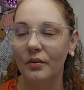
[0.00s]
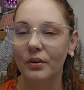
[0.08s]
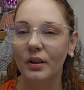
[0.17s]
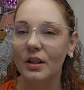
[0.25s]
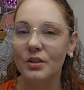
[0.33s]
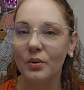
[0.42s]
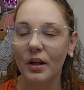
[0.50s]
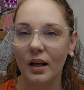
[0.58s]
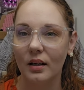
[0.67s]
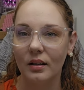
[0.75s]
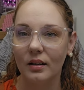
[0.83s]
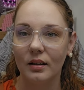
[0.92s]
I feel like I just want
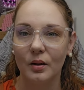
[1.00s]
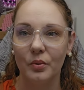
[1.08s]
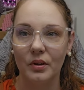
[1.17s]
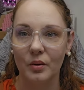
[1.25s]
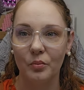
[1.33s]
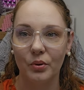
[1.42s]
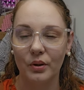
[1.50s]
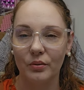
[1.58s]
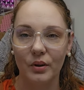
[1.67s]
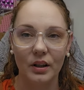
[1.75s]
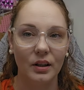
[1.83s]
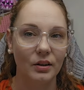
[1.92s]
to edit a clip and then put
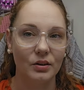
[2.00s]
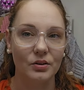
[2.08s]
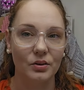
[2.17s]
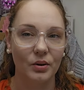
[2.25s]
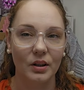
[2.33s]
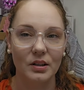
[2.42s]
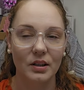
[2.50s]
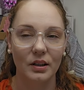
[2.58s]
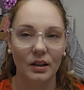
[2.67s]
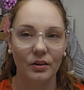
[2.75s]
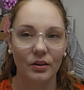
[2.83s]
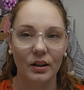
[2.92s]
it right here so you guys
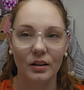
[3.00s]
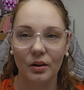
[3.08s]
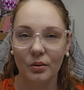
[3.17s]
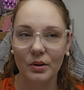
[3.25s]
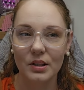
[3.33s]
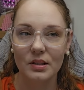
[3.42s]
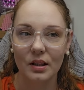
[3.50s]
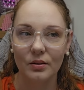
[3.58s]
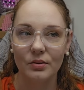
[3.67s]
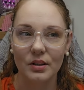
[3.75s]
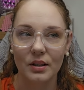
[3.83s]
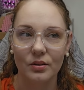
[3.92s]
can hear it. It always
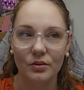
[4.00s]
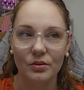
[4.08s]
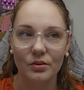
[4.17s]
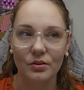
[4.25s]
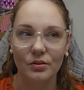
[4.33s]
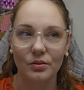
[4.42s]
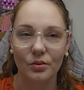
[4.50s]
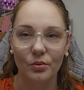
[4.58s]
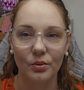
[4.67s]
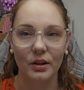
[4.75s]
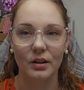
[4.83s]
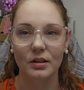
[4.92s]
sounds like there's
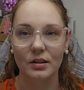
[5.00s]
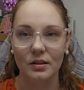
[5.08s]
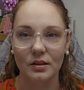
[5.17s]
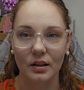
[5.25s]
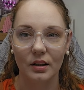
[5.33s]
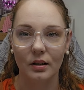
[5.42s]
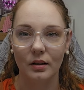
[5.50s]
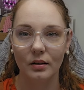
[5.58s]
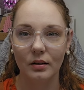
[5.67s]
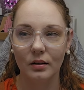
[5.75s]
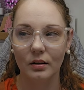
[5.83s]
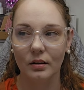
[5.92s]
noise, like a
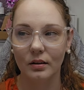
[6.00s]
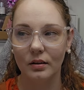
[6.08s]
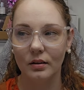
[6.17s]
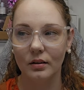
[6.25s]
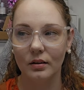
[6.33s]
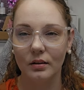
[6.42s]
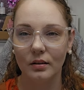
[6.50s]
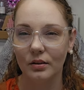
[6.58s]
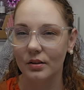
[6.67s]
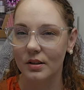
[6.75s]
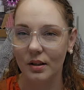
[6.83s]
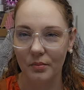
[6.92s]

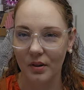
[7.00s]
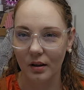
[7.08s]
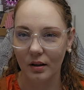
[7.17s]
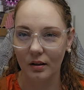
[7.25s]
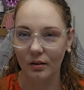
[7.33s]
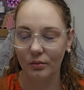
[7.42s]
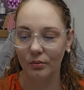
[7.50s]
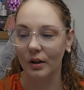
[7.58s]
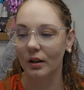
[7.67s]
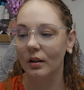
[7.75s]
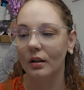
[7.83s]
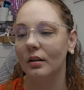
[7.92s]
or something,
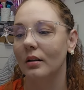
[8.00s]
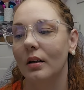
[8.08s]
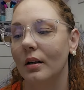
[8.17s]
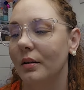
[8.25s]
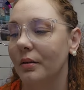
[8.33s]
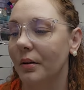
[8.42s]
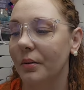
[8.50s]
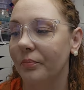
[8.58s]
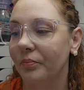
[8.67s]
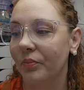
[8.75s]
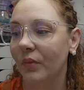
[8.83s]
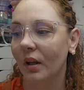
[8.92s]
right? I don't know.
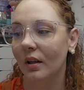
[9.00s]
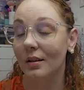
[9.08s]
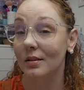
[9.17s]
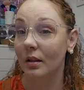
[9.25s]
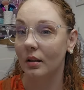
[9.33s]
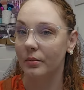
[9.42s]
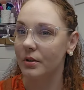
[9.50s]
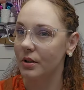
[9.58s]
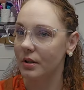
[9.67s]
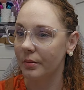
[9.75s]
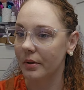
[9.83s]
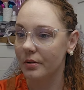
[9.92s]
It's kind of a
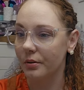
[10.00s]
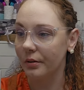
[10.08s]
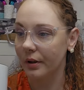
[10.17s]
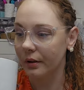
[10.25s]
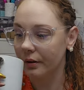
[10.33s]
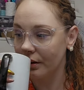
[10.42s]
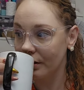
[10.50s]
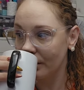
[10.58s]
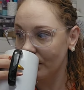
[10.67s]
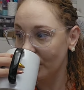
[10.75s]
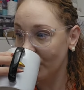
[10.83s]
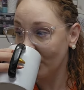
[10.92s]
geez in my soul, I ain't gonna lie